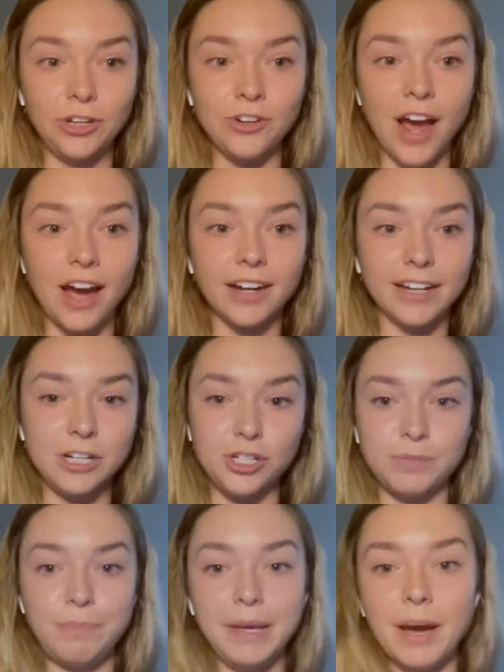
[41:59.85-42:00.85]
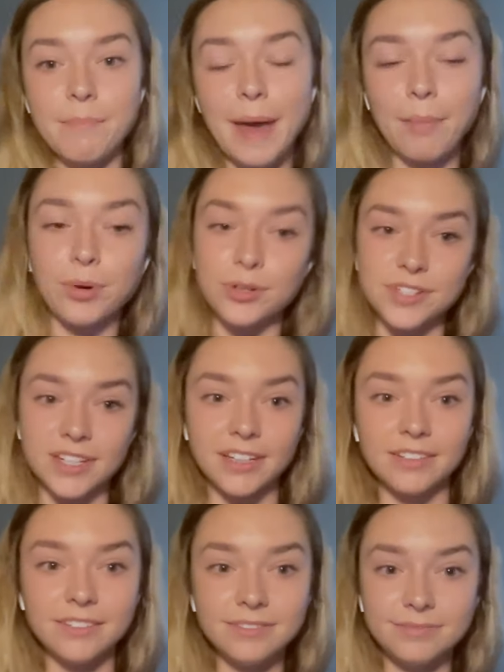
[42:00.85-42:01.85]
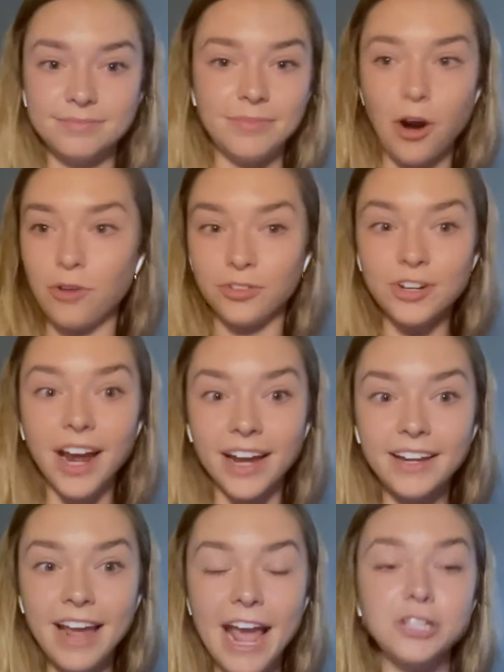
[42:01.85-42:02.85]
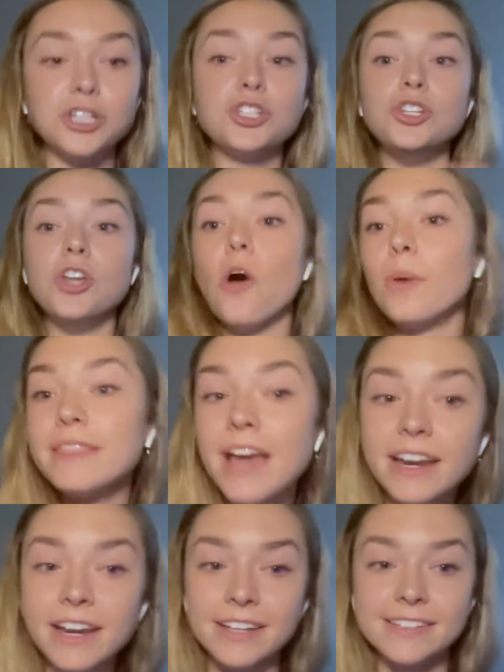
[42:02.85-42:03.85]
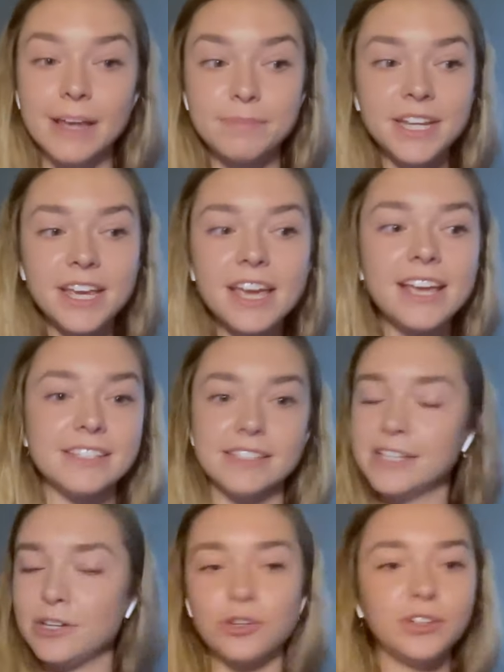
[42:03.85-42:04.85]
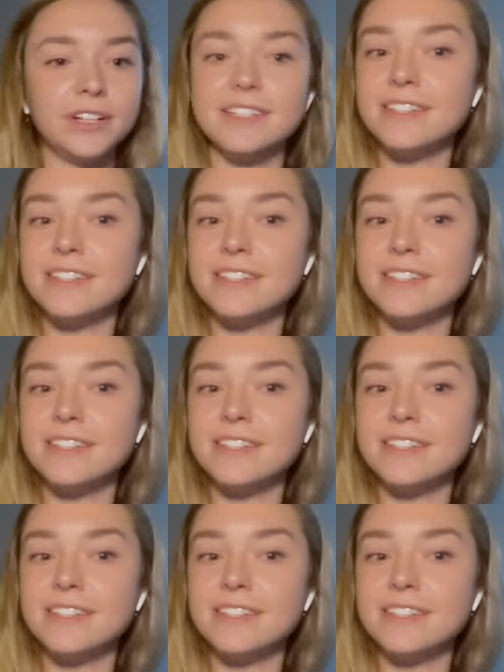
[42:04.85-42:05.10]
you're not going to just become that person overnight. And just knowing that and accepting it is literally